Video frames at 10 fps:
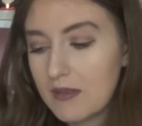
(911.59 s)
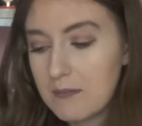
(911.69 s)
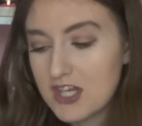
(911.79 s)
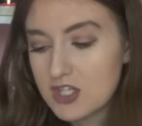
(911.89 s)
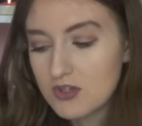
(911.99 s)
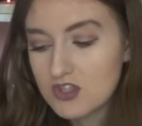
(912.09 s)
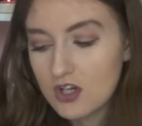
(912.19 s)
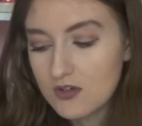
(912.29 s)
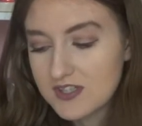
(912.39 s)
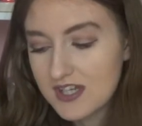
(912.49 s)
The picture which
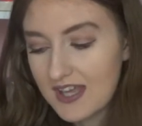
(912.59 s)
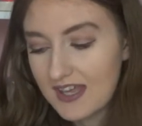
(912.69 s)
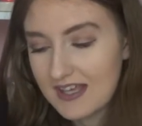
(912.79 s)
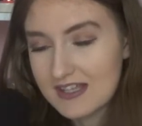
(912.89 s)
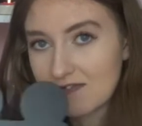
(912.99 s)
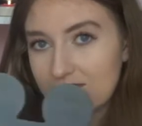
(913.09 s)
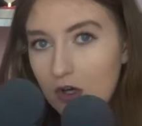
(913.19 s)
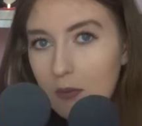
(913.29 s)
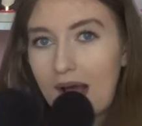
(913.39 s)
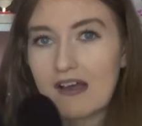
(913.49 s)
goes in here is
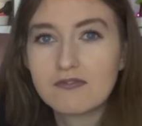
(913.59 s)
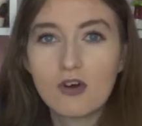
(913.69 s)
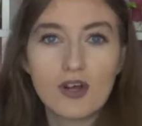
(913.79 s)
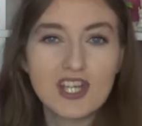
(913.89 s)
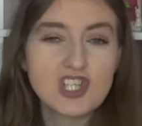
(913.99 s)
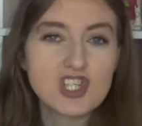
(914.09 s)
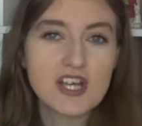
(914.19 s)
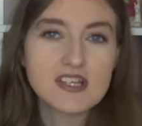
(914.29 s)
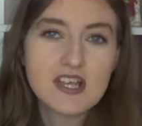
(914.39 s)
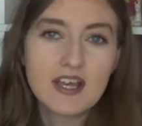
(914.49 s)
4x4
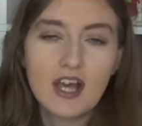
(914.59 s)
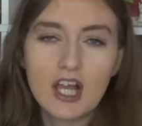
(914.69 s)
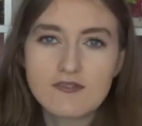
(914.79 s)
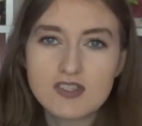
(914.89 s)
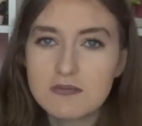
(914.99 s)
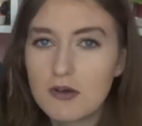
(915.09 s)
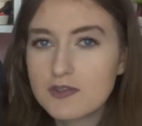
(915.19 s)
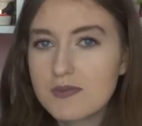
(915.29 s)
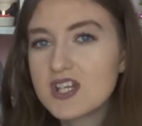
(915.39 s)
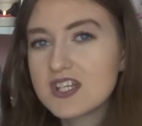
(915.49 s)
inches, and obviously
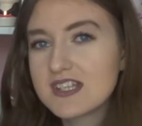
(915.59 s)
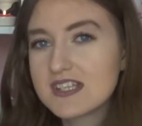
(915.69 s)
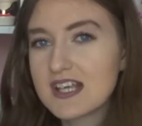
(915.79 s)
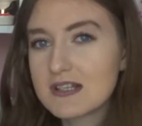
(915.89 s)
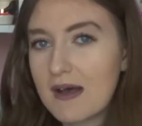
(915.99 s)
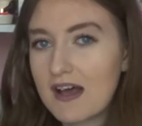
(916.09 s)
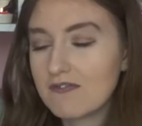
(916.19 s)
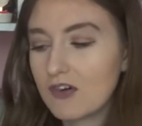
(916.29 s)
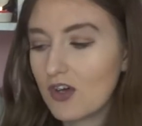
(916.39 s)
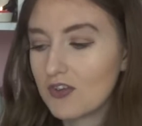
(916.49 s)
most pictures are
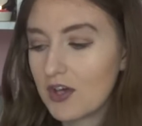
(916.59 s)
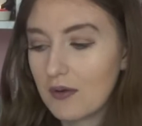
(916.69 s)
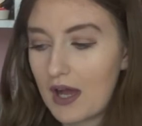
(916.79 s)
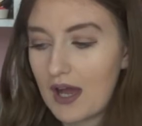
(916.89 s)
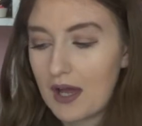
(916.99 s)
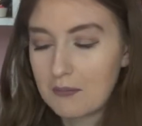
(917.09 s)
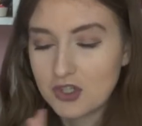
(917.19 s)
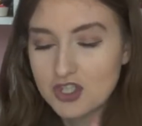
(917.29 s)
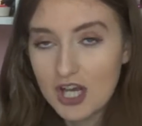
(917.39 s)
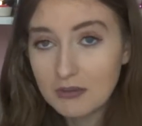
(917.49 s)
6x4, so I'm
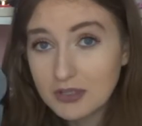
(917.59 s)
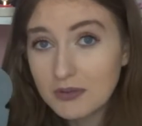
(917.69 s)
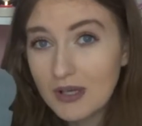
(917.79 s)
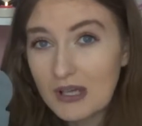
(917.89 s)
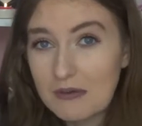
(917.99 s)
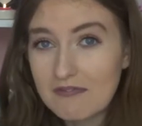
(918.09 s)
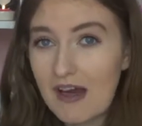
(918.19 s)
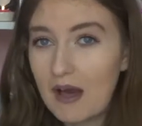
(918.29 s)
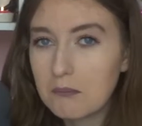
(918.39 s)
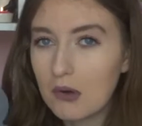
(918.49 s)
not sure how I'm going to work with
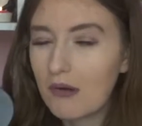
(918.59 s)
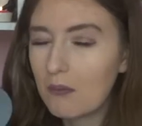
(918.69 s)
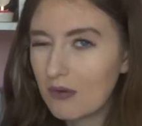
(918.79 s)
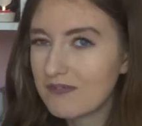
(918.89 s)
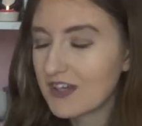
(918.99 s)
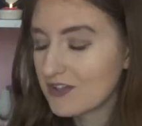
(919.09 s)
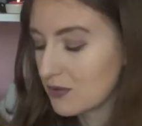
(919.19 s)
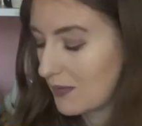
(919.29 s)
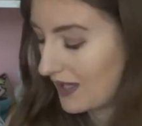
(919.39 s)
that, but we'll figure something